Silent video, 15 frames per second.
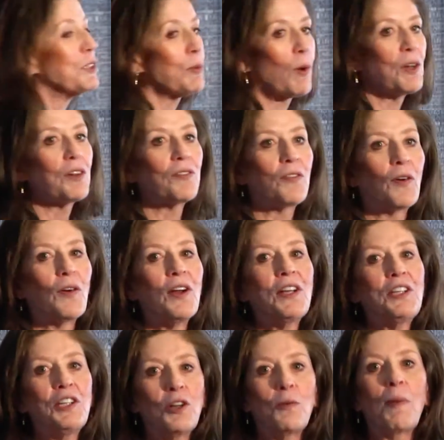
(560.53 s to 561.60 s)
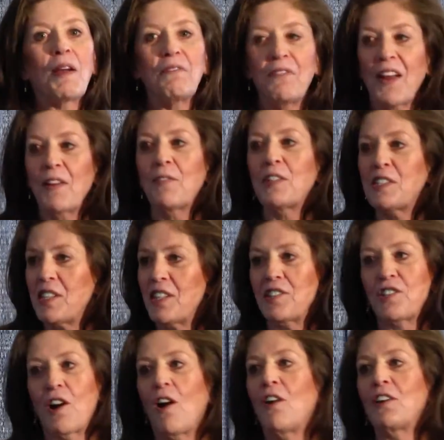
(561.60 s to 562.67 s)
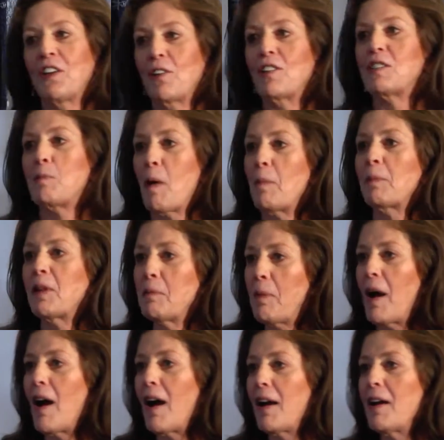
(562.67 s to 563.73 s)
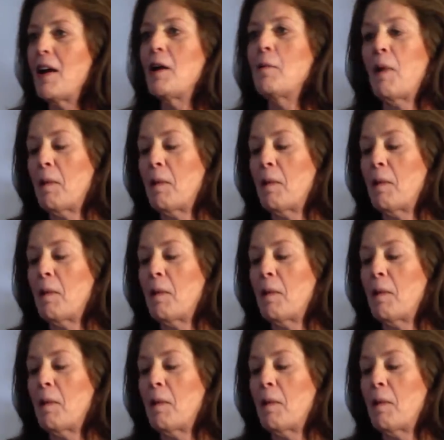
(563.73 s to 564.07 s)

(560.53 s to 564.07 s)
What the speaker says: was wonderful. My favorite dish all year is pumpkin pie.